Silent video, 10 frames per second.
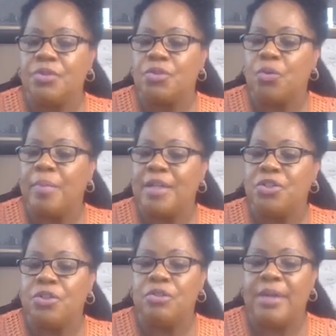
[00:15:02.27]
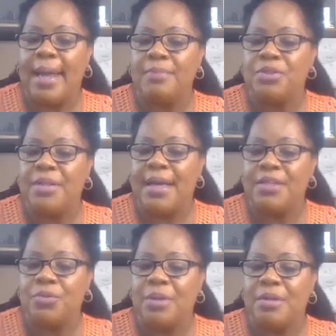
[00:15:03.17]
So make sure you capture that
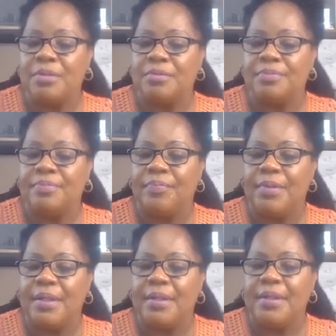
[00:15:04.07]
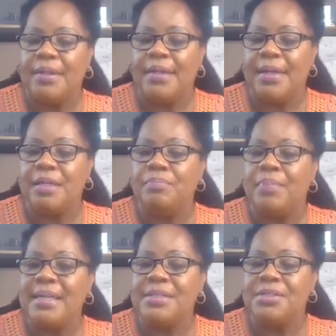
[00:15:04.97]
as well. And then
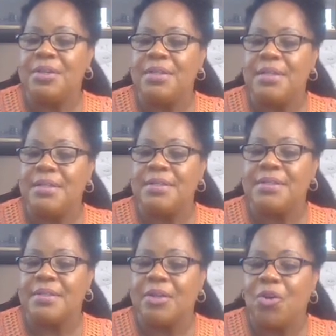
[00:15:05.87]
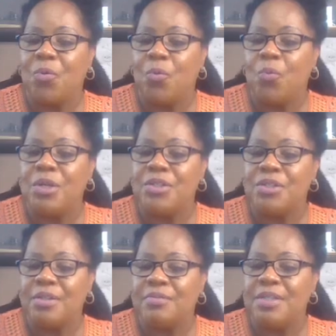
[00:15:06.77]
based on this, which
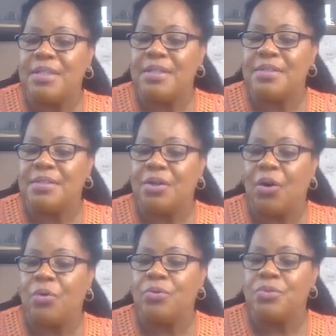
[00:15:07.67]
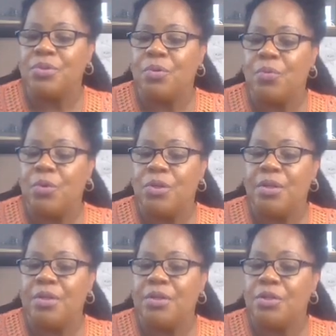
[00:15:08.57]
of these codes
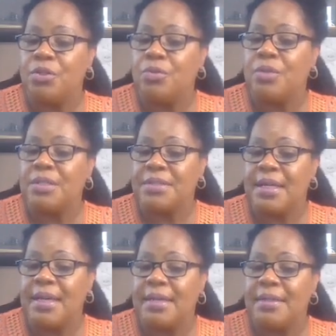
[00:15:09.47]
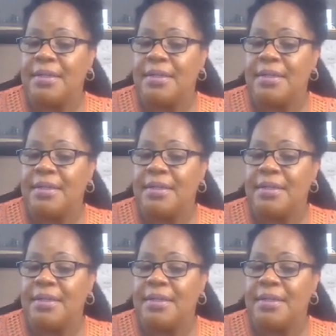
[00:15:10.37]
would you assign?